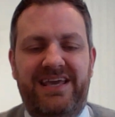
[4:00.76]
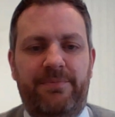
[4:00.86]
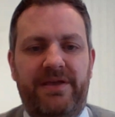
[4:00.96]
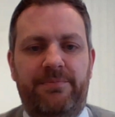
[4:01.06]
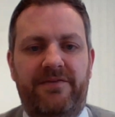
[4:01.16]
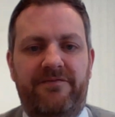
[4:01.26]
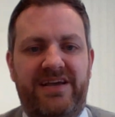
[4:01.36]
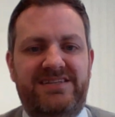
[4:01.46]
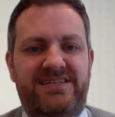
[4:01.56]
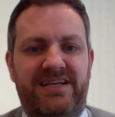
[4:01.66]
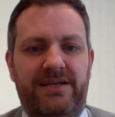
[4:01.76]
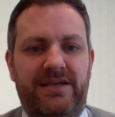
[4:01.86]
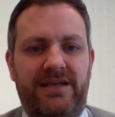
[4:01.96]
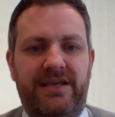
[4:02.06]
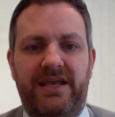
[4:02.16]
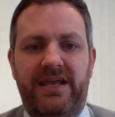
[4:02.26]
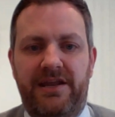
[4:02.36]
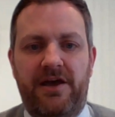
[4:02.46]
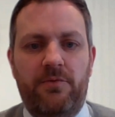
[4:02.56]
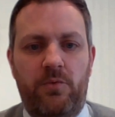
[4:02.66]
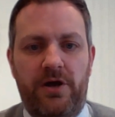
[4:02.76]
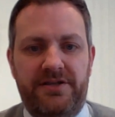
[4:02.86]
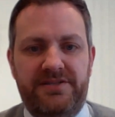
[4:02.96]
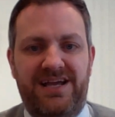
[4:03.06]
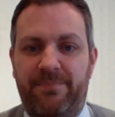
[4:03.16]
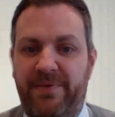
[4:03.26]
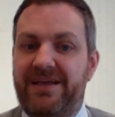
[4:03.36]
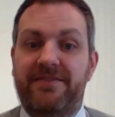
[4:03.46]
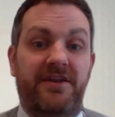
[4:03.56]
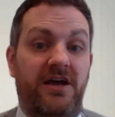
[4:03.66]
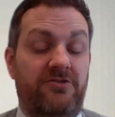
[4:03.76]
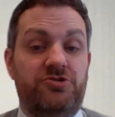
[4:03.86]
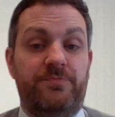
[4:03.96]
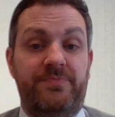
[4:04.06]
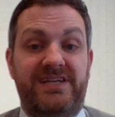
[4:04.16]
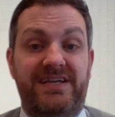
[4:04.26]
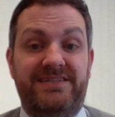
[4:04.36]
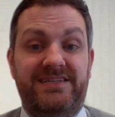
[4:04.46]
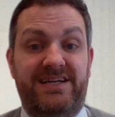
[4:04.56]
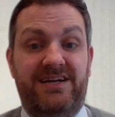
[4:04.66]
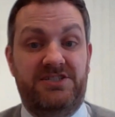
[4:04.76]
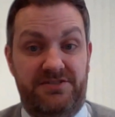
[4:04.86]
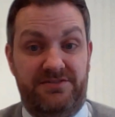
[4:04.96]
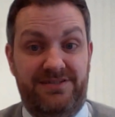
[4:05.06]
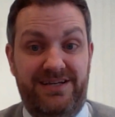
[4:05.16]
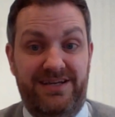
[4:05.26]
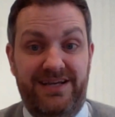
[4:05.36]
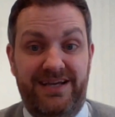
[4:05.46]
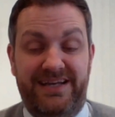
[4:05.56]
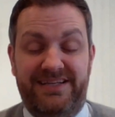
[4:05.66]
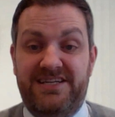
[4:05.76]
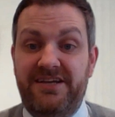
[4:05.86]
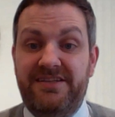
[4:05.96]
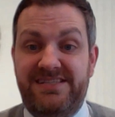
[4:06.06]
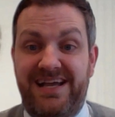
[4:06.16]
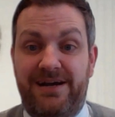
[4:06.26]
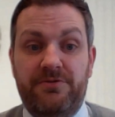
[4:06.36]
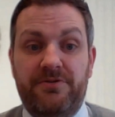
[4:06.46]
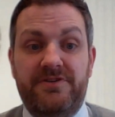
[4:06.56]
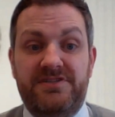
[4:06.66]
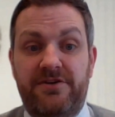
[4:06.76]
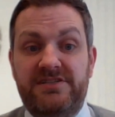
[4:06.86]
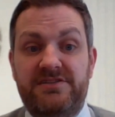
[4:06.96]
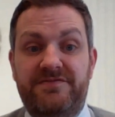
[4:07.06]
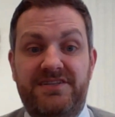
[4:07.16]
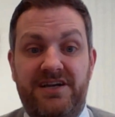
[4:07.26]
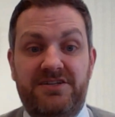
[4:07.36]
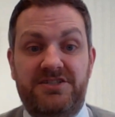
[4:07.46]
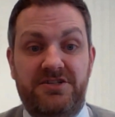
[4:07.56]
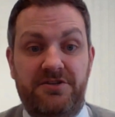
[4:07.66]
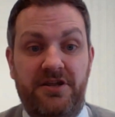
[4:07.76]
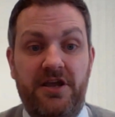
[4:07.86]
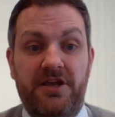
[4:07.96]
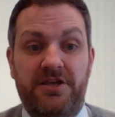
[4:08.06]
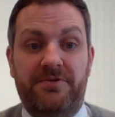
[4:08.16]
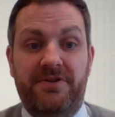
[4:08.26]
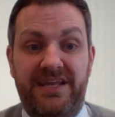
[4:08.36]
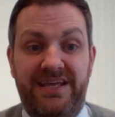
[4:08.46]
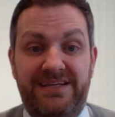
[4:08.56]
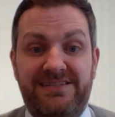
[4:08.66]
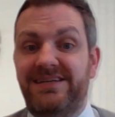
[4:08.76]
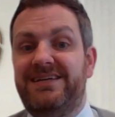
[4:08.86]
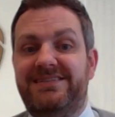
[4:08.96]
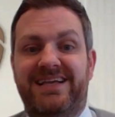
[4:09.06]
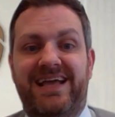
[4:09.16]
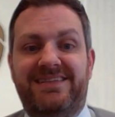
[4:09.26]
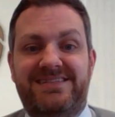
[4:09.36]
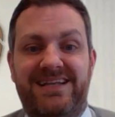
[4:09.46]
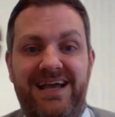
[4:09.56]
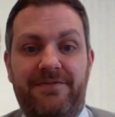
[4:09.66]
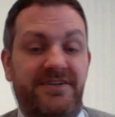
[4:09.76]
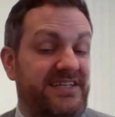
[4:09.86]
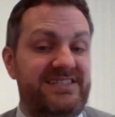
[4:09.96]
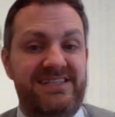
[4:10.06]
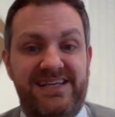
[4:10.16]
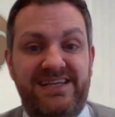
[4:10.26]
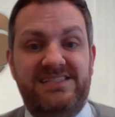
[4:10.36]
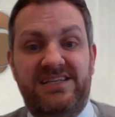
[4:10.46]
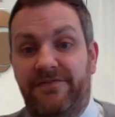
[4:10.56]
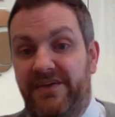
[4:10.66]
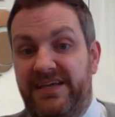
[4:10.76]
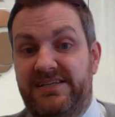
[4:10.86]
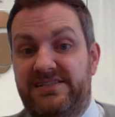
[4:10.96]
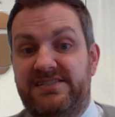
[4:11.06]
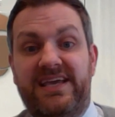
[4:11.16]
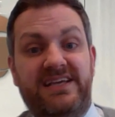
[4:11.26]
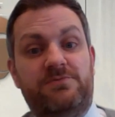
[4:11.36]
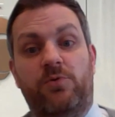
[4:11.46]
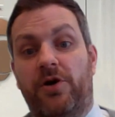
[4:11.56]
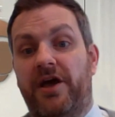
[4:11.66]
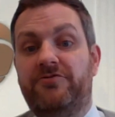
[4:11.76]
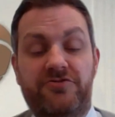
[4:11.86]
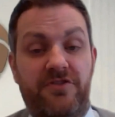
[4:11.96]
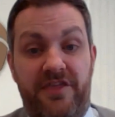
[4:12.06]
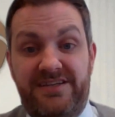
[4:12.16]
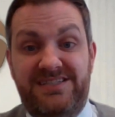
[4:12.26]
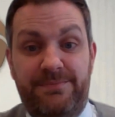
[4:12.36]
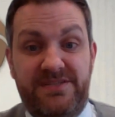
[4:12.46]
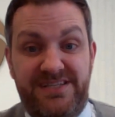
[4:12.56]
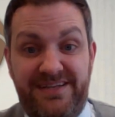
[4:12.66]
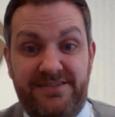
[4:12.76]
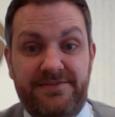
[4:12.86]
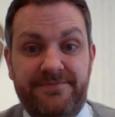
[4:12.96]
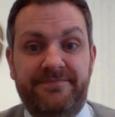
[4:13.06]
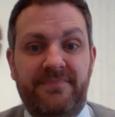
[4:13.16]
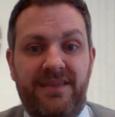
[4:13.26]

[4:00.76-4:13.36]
to keep people investing. In other words, a bigger than 100% deduction. And it turns out the size of deduction you'd need to cancel out the disincentive is, guess what, 130%,